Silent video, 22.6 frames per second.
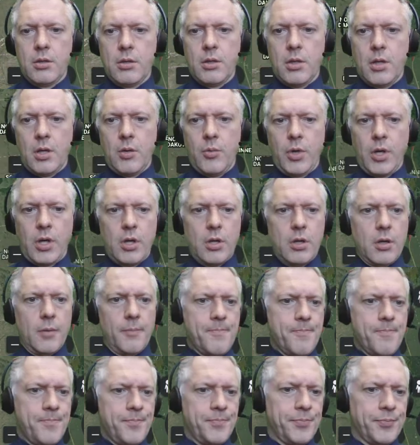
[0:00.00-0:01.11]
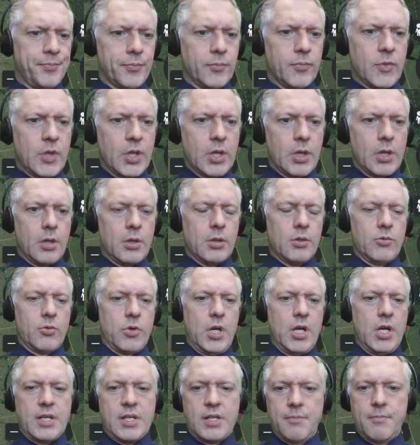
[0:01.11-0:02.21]
There we go. All
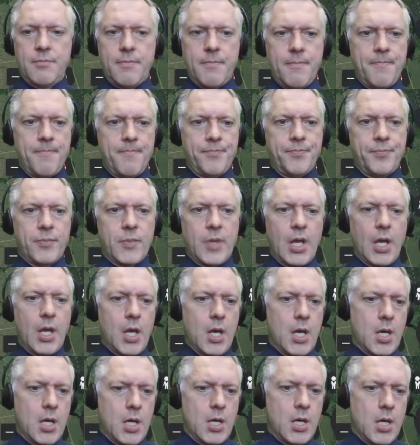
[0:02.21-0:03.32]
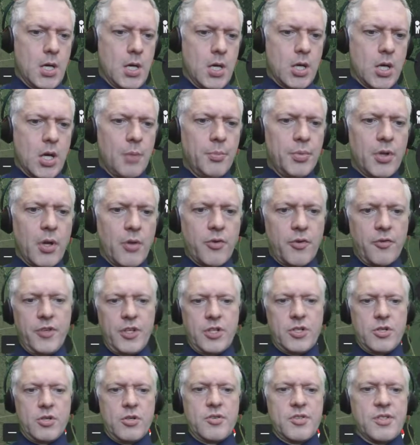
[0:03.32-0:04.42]
right. A couple other
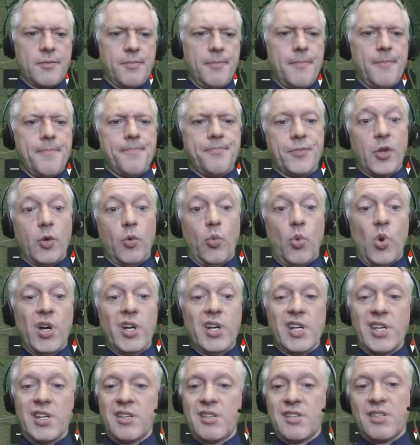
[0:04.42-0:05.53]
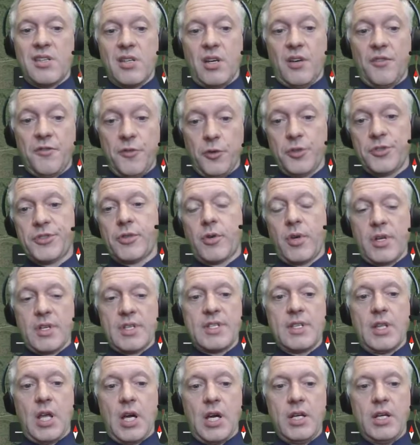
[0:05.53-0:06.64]
features. One is a full screen
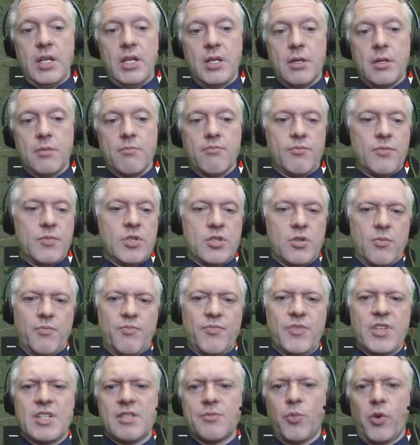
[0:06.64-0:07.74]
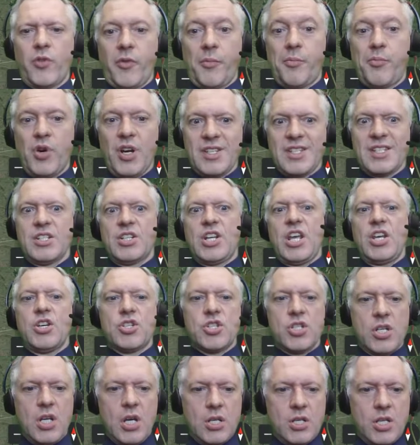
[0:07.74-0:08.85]
slide. So this is more of a
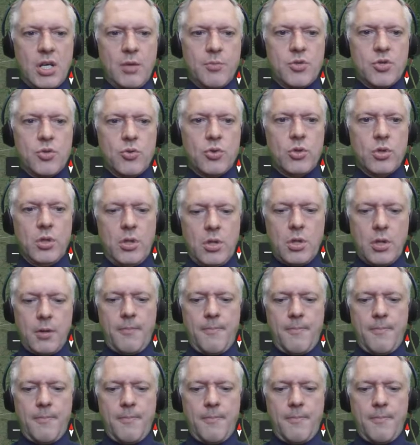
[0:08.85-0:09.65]
presentation type tool.